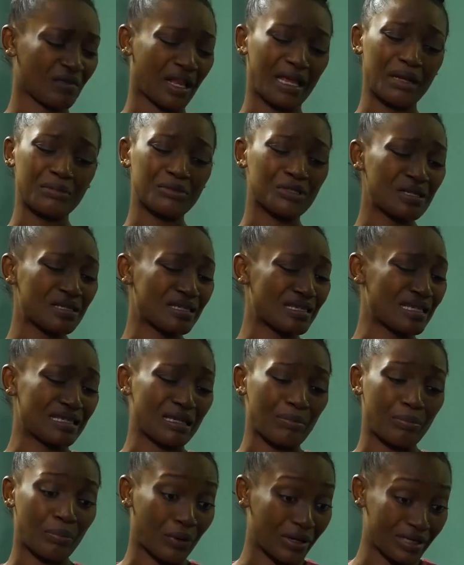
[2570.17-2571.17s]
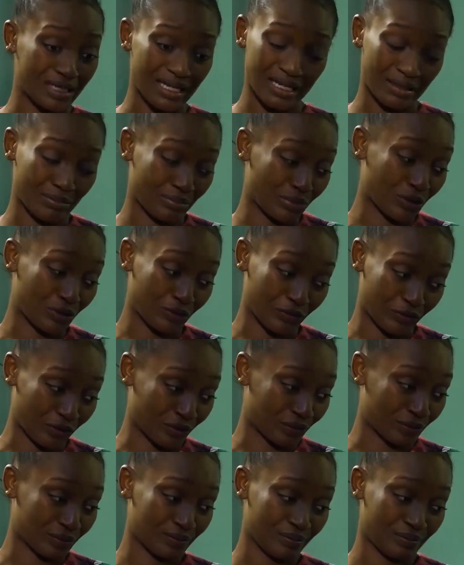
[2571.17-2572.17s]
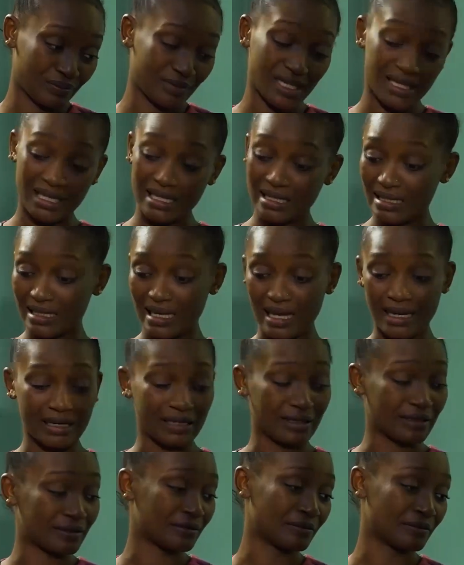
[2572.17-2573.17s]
I am just disappointed in both of you. Sincerely.